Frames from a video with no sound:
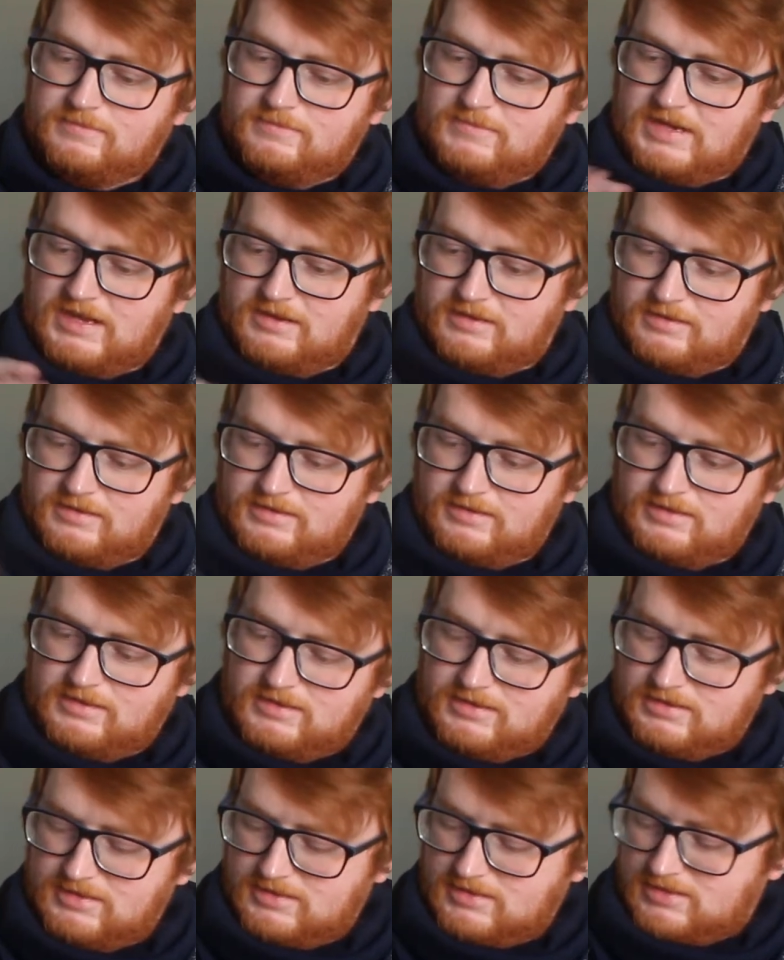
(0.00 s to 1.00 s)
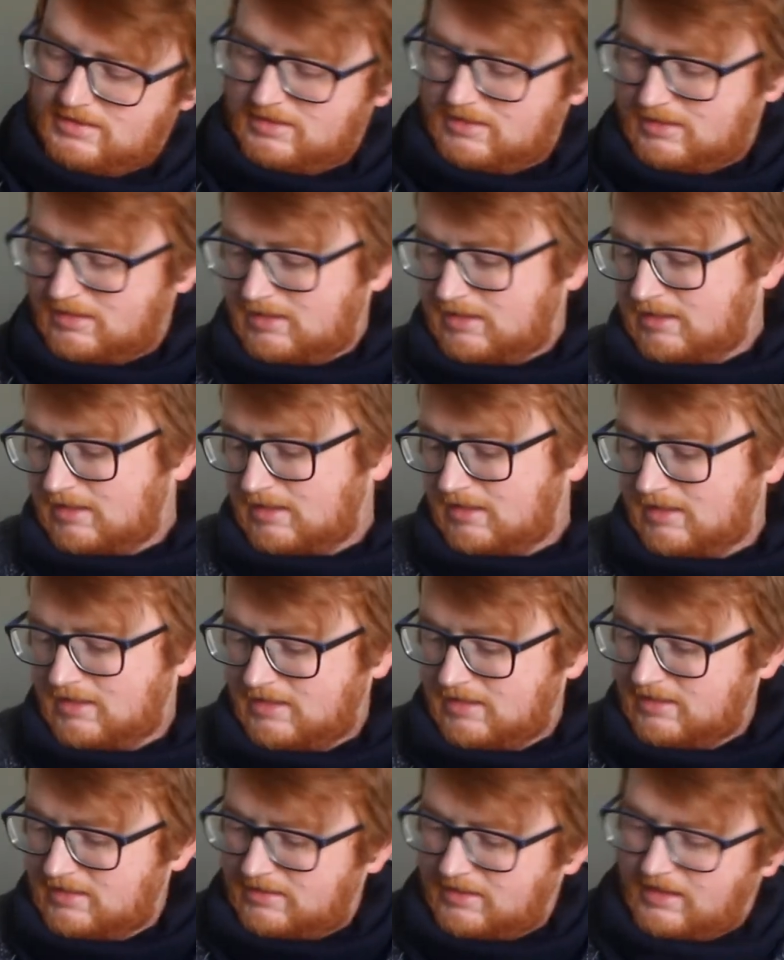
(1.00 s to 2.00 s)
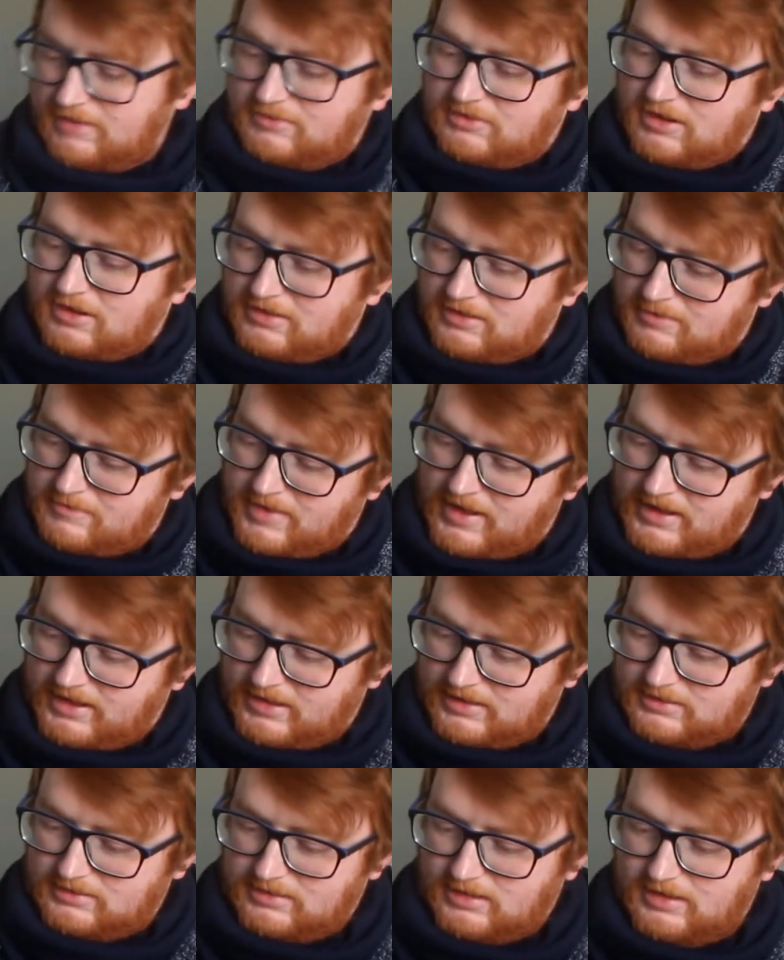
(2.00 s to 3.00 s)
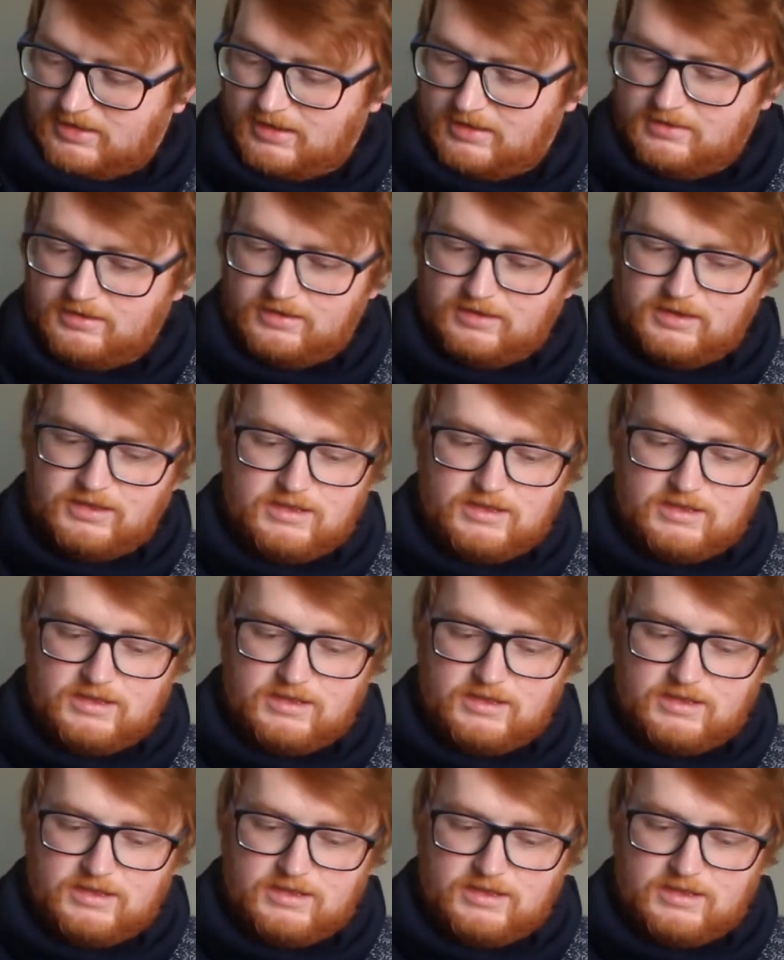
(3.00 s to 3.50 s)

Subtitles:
Now, if I turn the bag inside out,